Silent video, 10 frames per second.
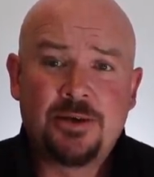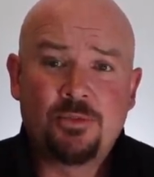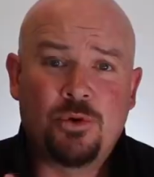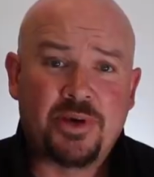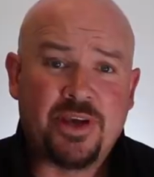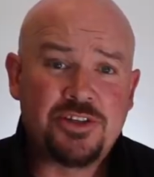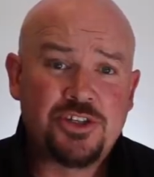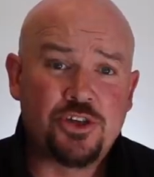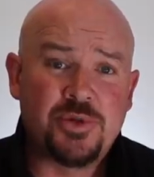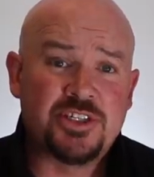What we're going to
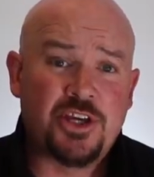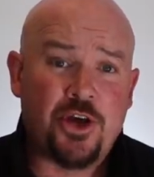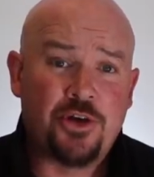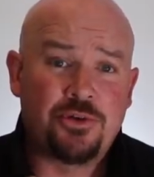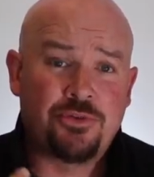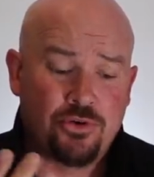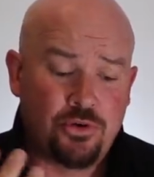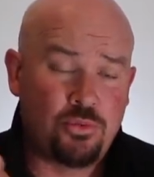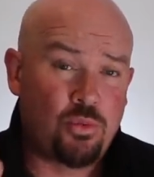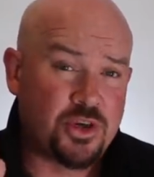do is go
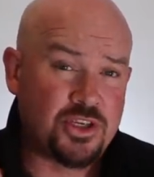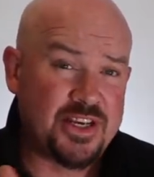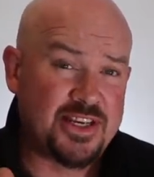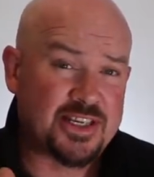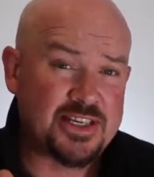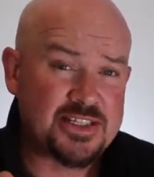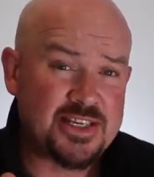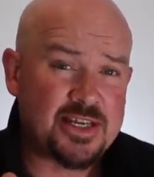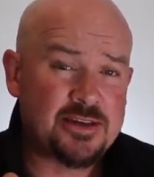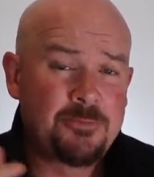through what you need to
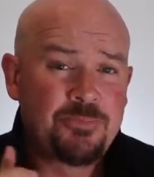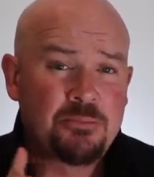consider